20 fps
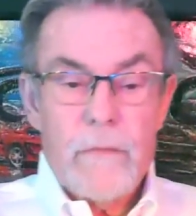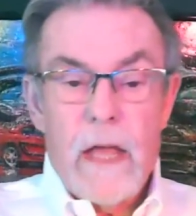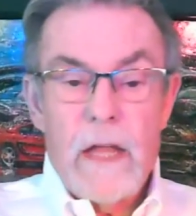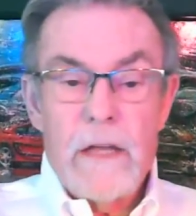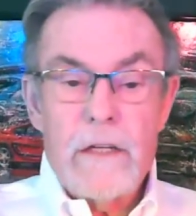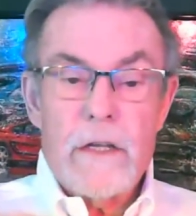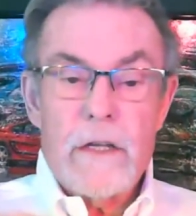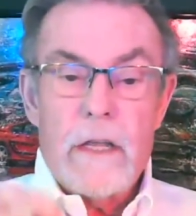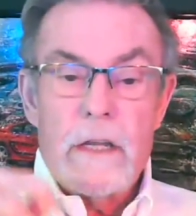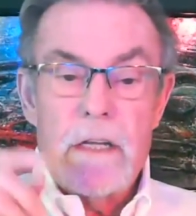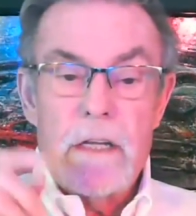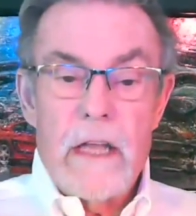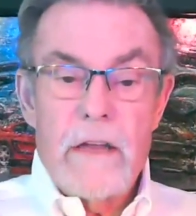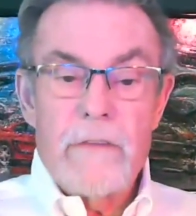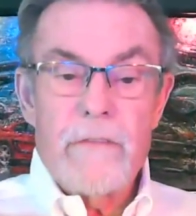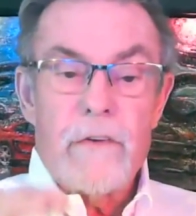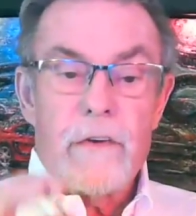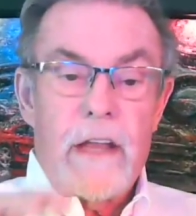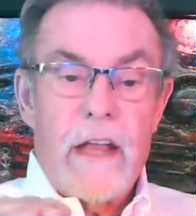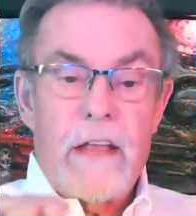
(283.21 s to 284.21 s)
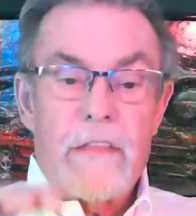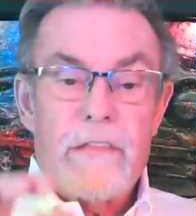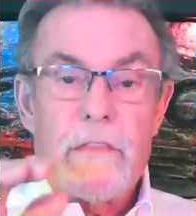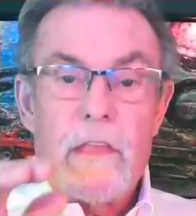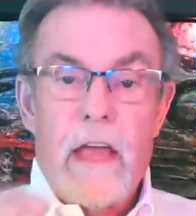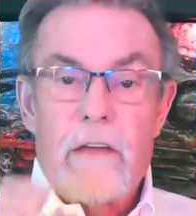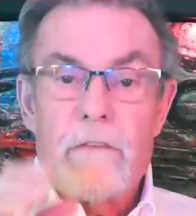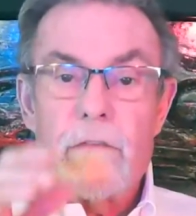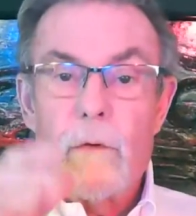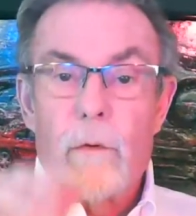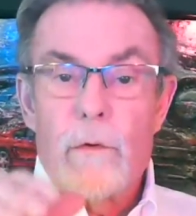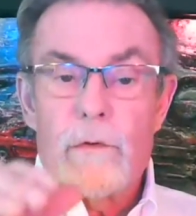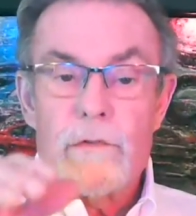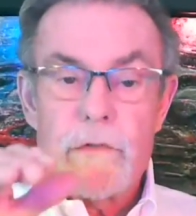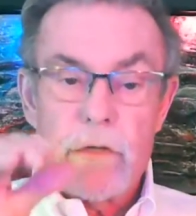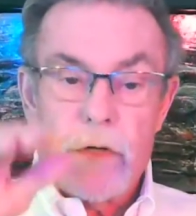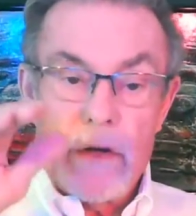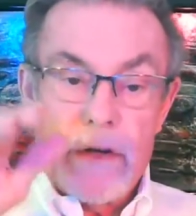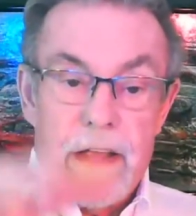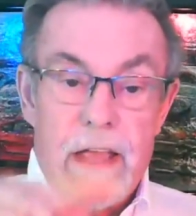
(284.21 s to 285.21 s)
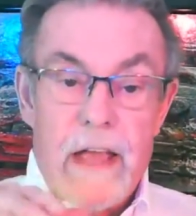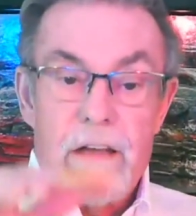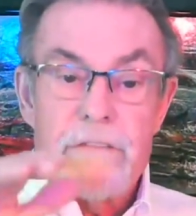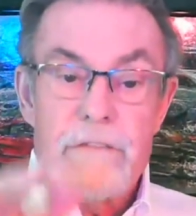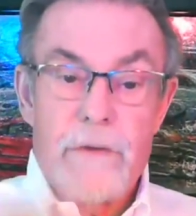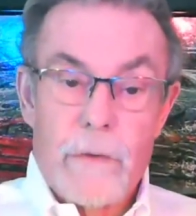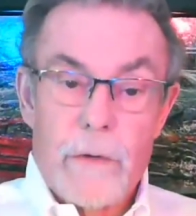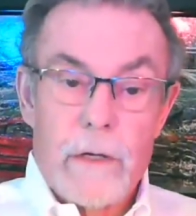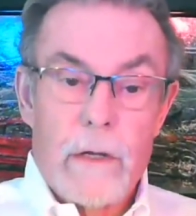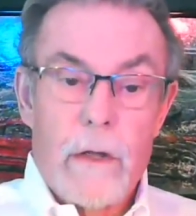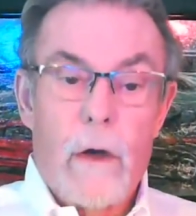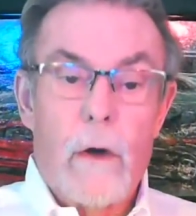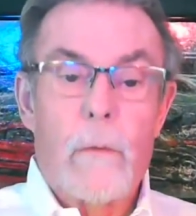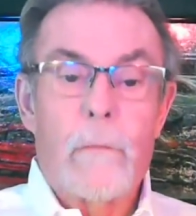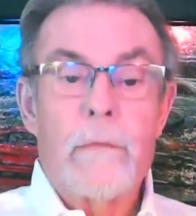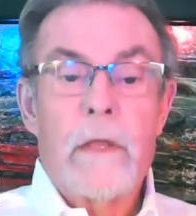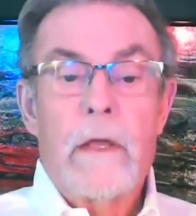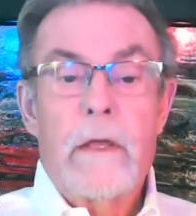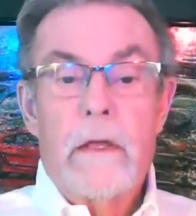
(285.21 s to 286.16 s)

And you can never get that roll center down very low,